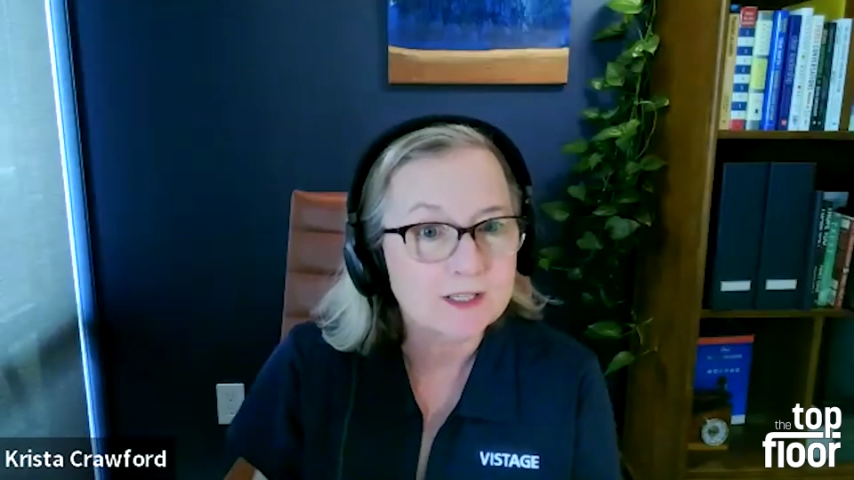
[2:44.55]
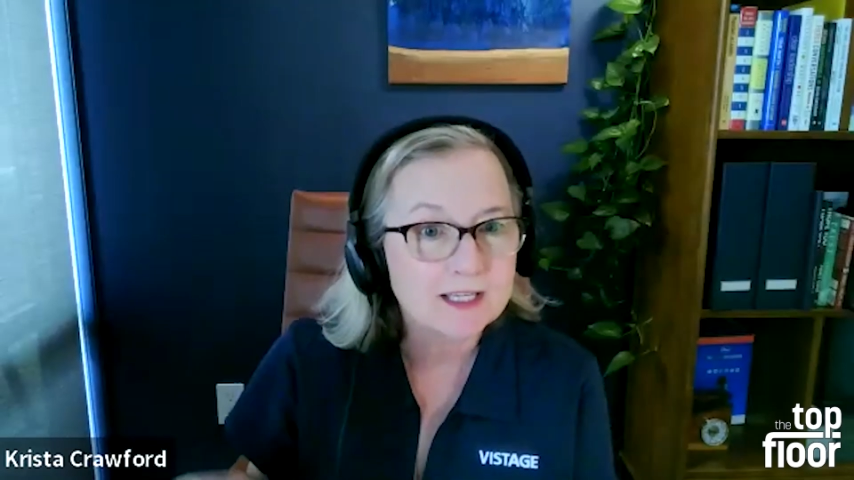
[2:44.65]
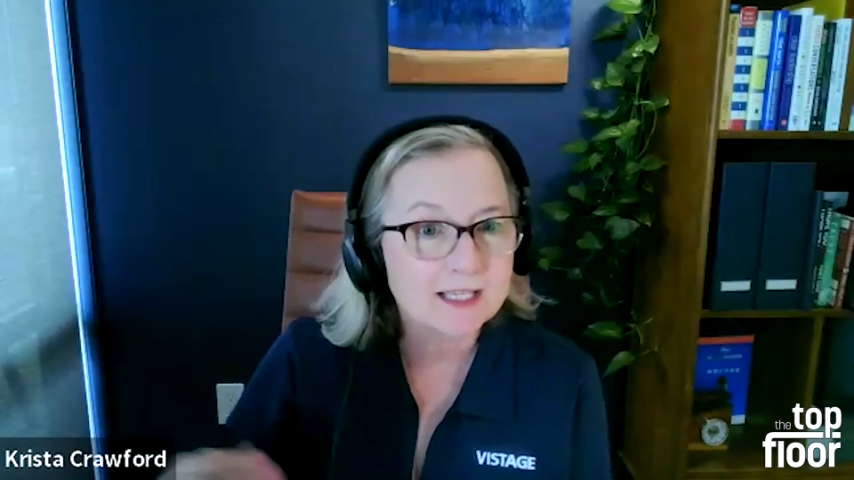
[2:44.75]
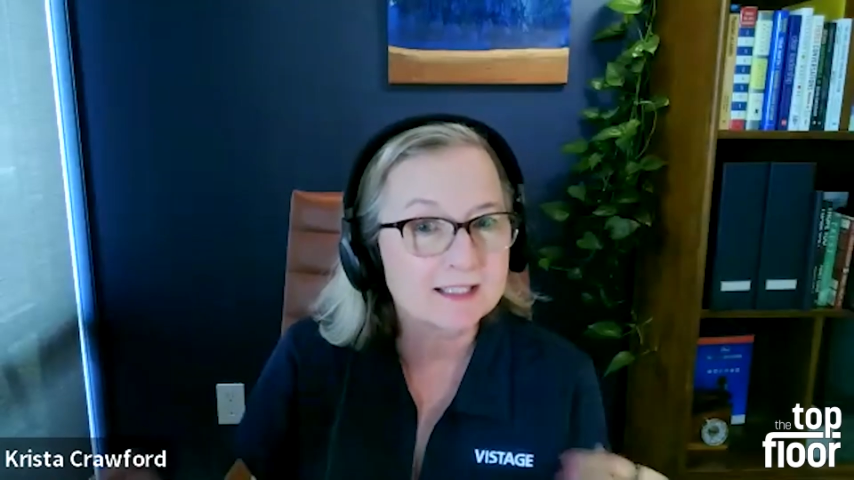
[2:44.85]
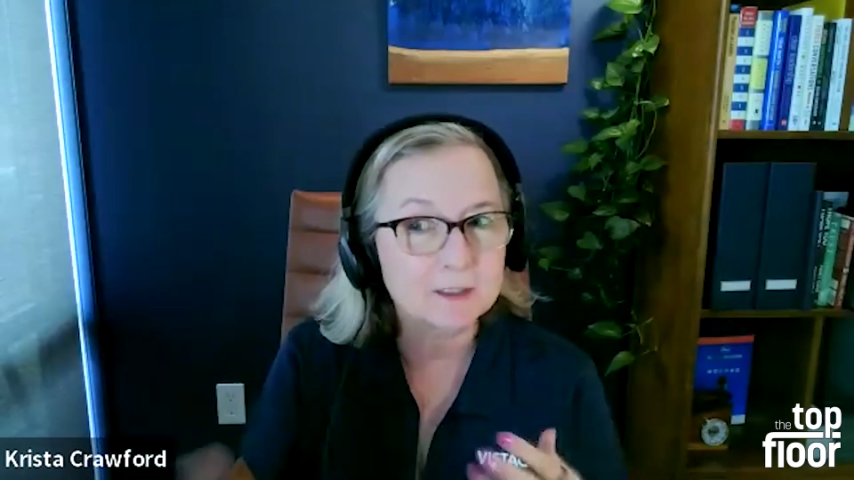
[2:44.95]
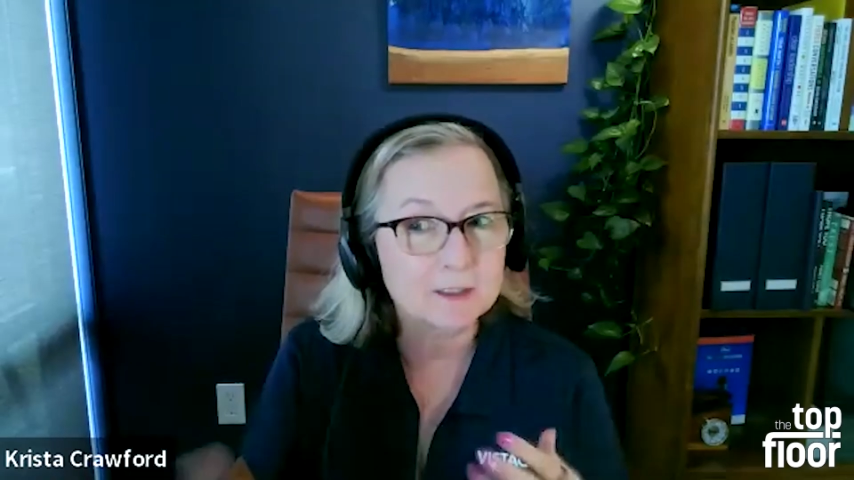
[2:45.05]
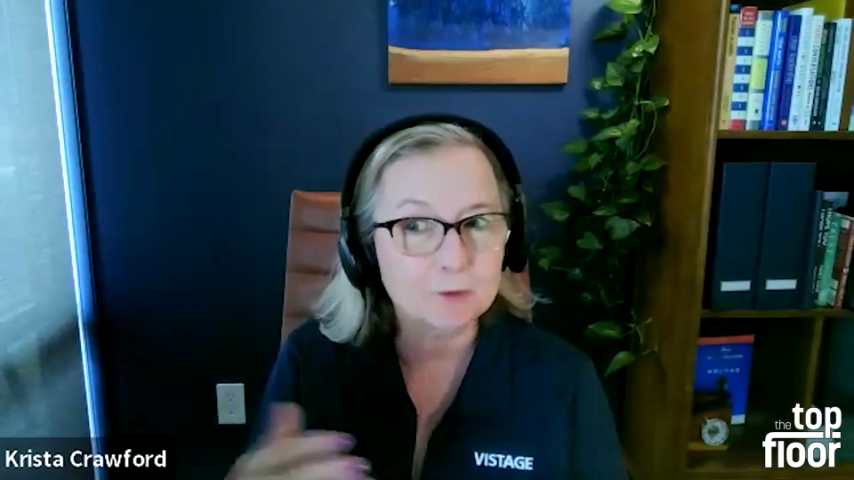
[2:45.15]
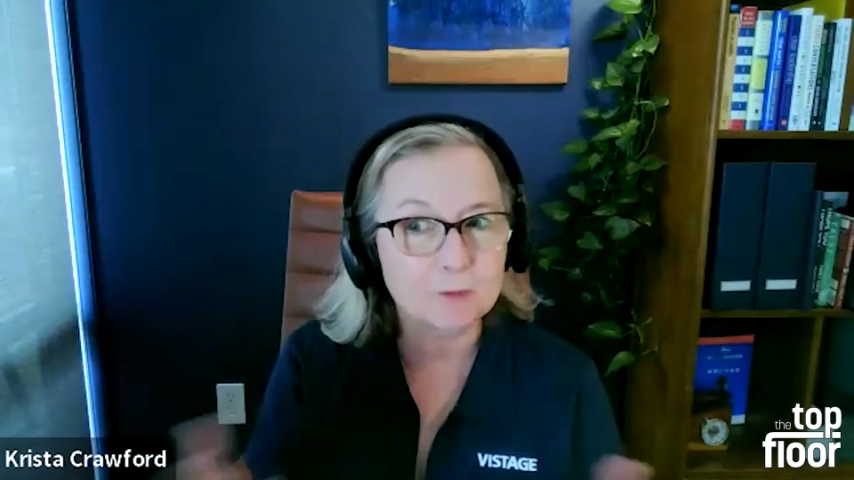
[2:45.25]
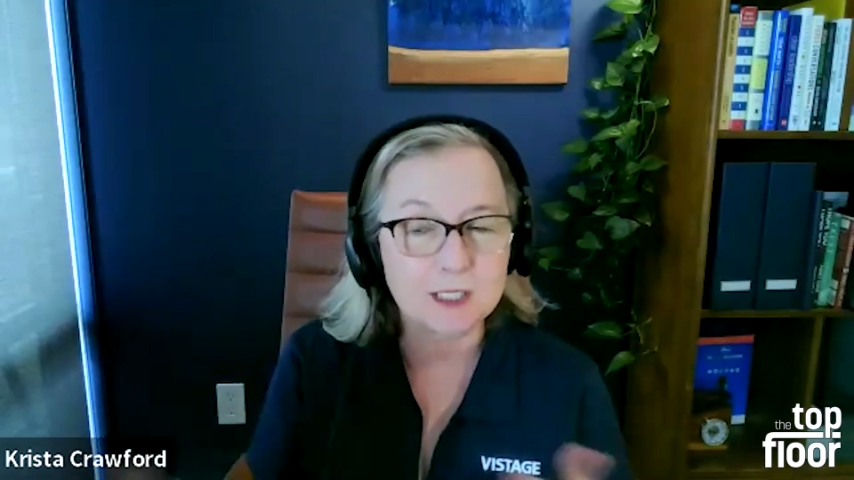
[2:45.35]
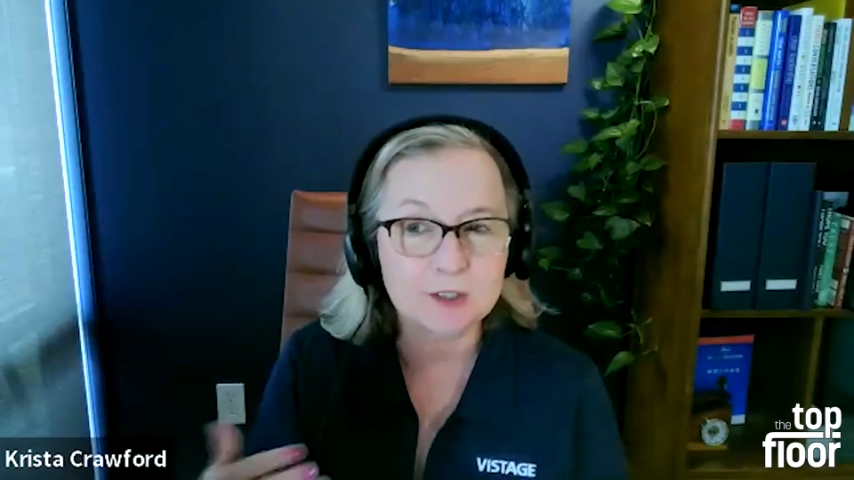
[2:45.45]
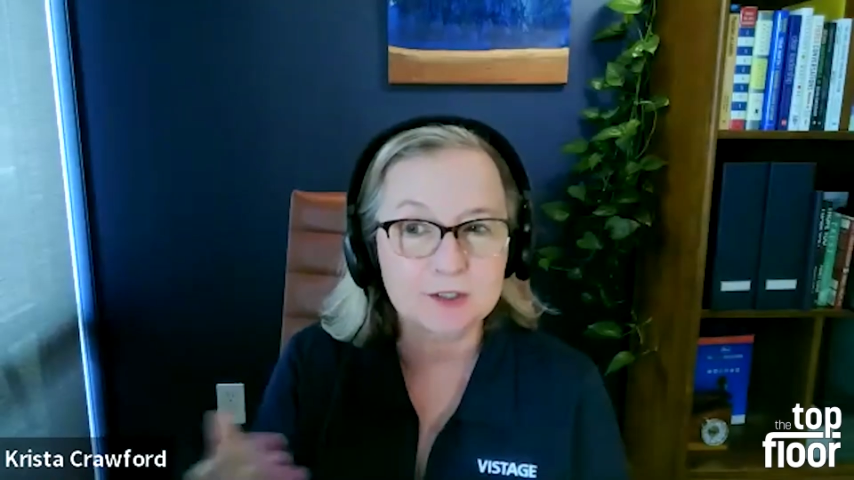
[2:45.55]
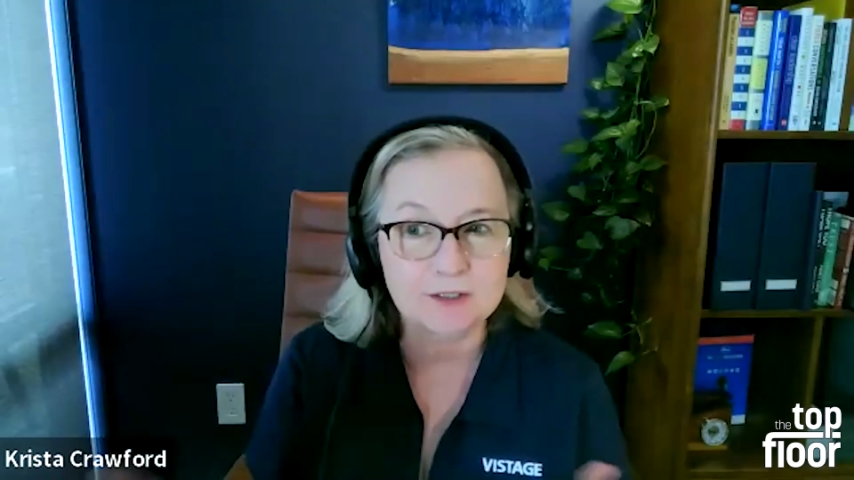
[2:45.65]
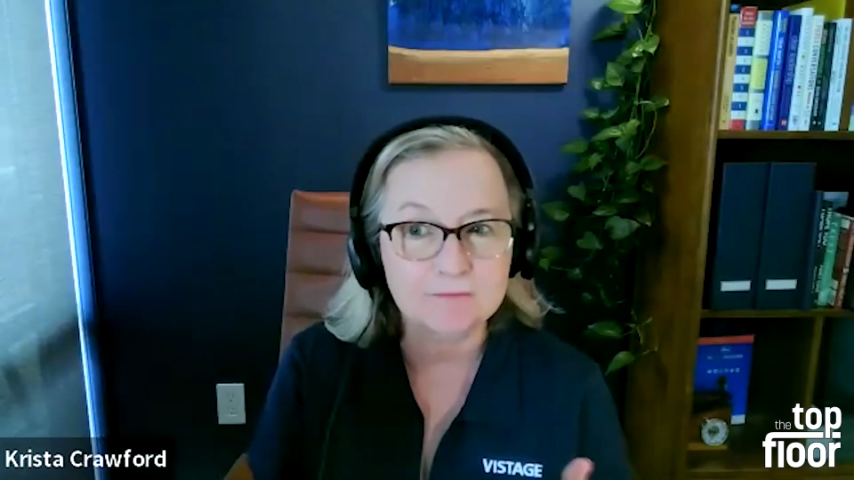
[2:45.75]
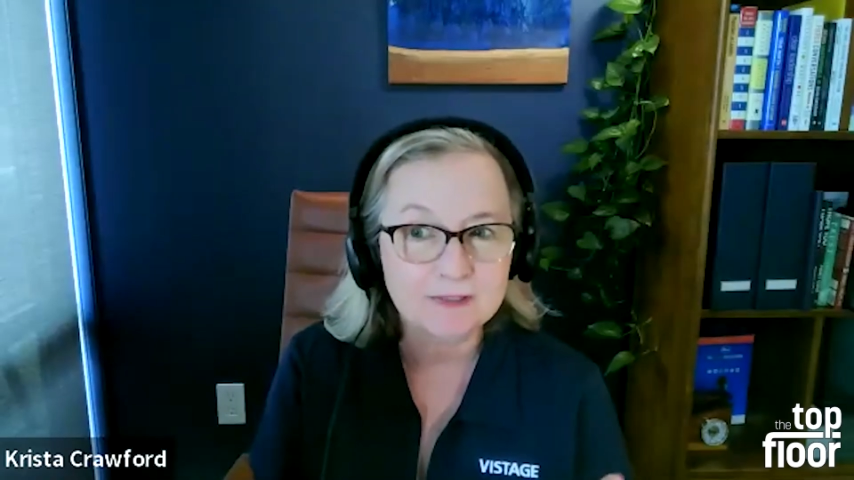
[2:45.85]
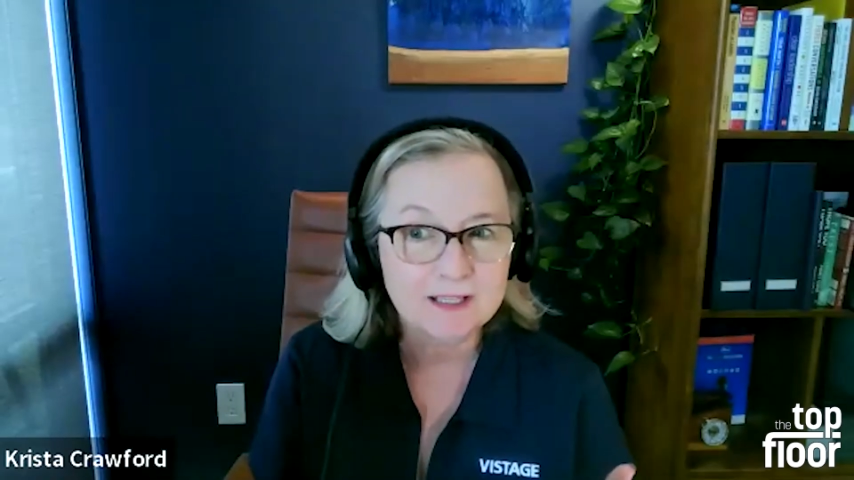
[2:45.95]
is this
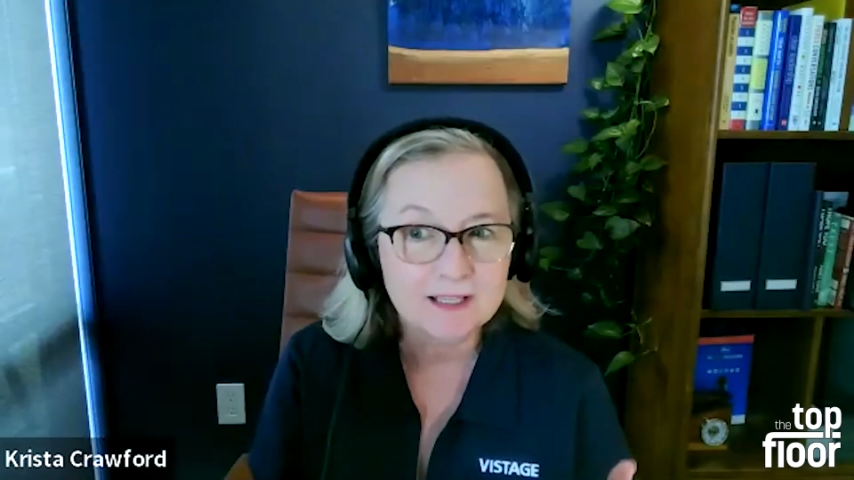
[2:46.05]
information,